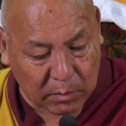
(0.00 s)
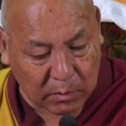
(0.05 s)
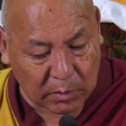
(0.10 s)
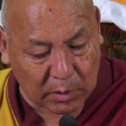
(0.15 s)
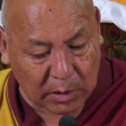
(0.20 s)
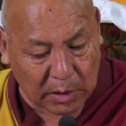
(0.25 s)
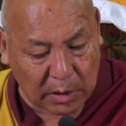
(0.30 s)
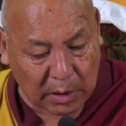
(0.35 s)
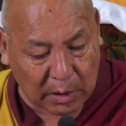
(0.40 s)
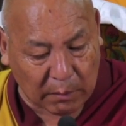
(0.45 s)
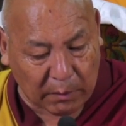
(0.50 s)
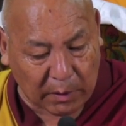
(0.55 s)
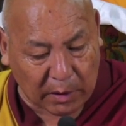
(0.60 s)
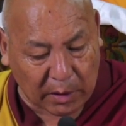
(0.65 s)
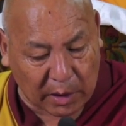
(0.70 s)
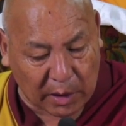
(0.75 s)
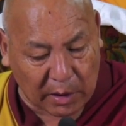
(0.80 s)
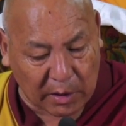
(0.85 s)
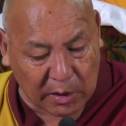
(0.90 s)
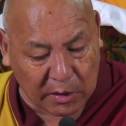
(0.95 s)
So the loving
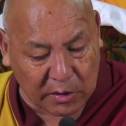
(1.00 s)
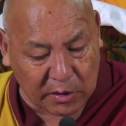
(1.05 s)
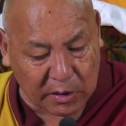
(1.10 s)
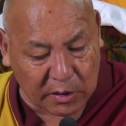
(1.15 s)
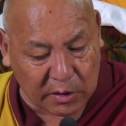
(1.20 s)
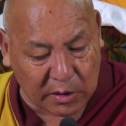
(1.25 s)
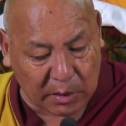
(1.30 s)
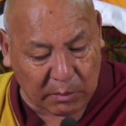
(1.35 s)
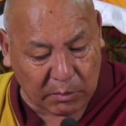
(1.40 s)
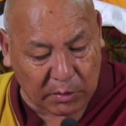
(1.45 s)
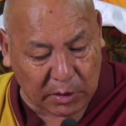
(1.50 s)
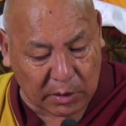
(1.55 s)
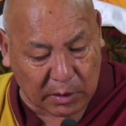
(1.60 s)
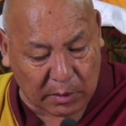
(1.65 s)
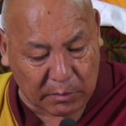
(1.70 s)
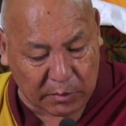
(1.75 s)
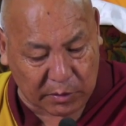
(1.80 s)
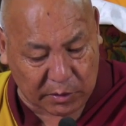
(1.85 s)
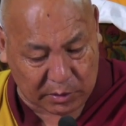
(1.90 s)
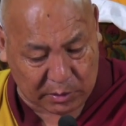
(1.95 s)
kindness is
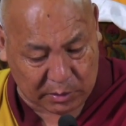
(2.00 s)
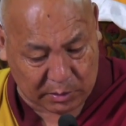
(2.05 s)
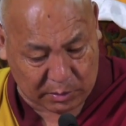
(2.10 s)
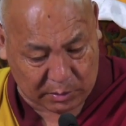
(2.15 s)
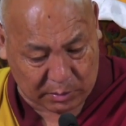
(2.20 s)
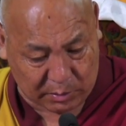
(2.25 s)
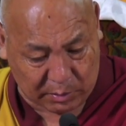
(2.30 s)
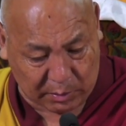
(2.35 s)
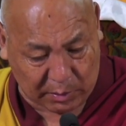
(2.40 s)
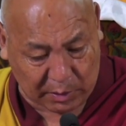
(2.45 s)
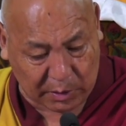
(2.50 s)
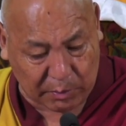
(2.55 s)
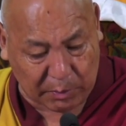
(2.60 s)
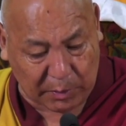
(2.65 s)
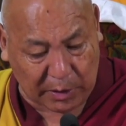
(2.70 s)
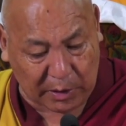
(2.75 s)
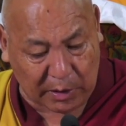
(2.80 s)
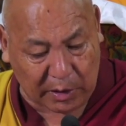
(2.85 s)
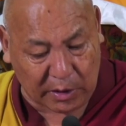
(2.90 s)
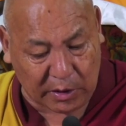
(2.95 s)
sometimes
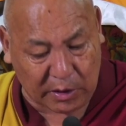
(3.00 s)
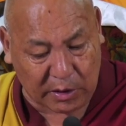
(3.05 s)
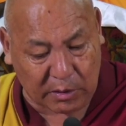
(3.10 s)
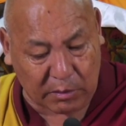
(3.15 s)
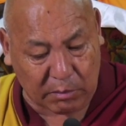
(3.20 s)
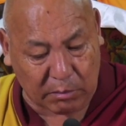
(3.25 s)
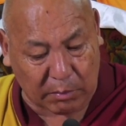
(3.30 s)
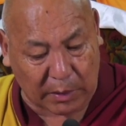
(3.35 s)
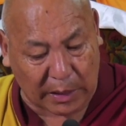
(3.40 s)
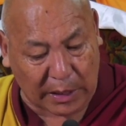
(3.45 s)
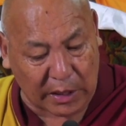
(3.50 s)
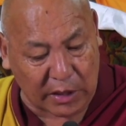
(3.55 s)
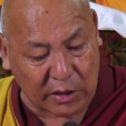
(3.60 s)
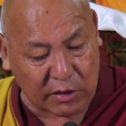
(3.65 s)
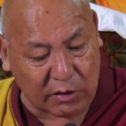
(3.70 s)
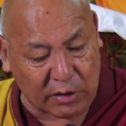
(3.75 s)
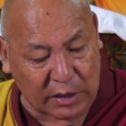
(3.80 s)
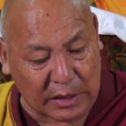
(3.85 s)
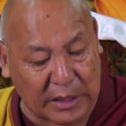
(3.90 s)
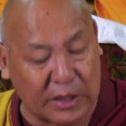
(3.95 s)
explained as mind
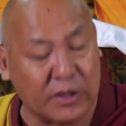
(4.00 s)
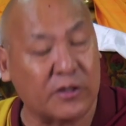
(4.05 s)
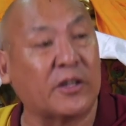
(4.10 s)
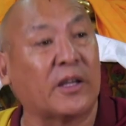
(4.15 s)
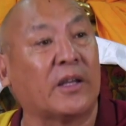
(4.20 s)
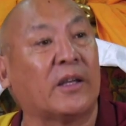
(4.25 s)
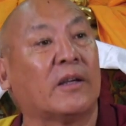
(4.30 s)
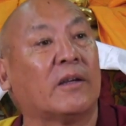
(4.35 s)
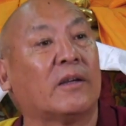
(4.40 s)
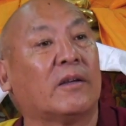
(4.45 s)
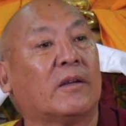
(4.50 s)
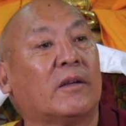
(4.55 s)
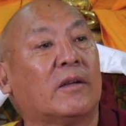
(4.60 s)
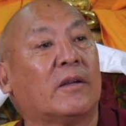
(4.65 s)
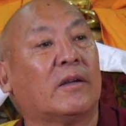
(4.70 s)
releasing.